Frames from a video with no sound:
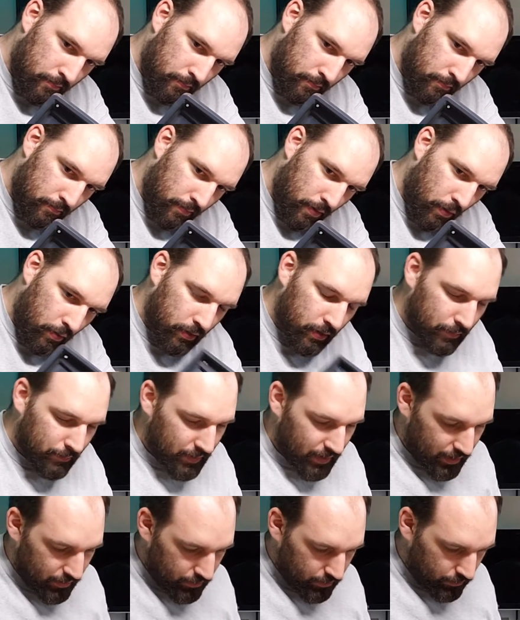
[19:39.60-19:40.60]
modem
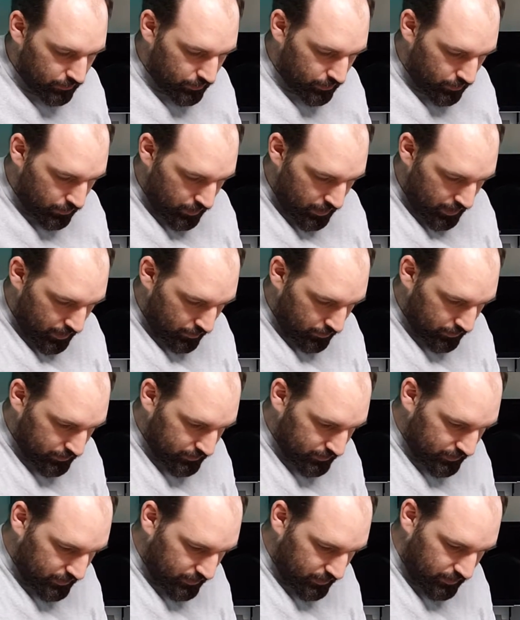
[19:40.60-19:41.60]
that I don't know how
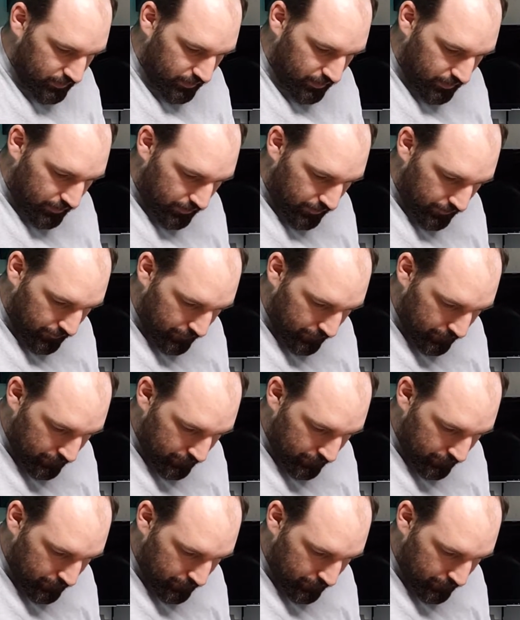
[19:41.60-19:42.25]
it's in there,